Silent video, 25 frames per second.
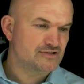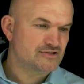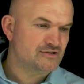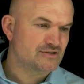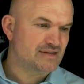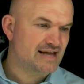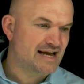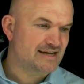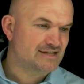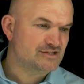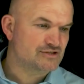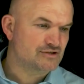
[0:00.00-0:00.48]
So
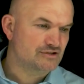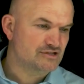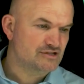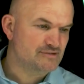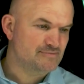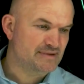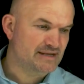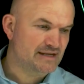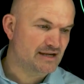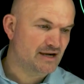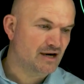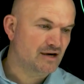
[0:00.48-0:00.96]
that is going
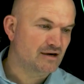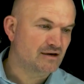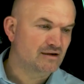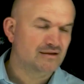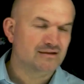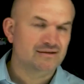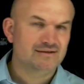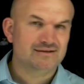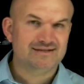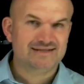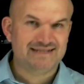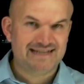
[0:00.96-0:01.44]
to be our
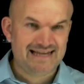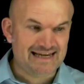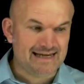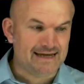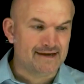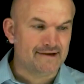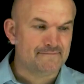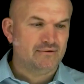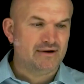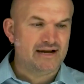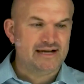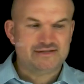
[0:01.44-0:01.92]

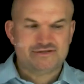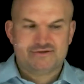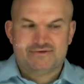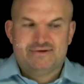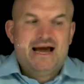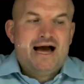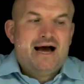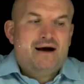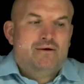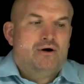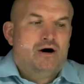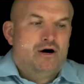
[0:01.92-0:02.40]
t, right? So
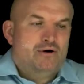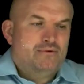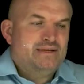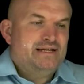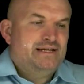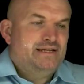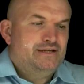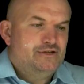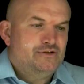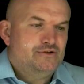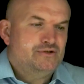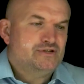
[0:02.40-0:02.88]
now all we
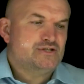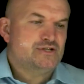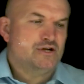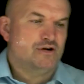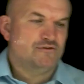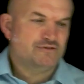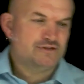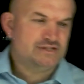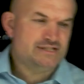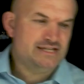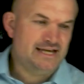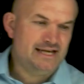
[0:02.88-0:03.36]
need to do to
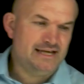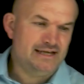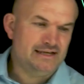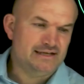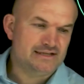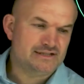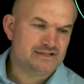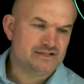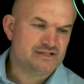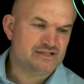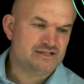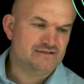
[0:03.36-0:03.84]
solve for t
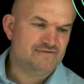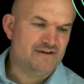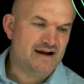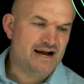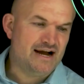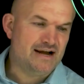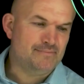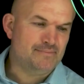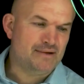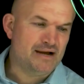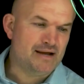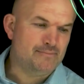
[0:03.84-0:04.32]
is just
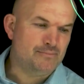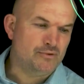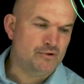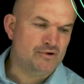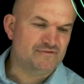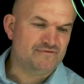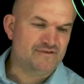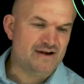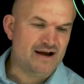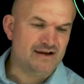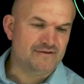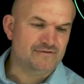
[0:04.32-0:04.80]
divide by
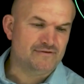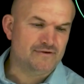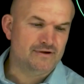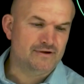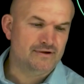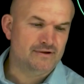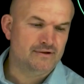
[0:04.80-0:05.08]
0.5.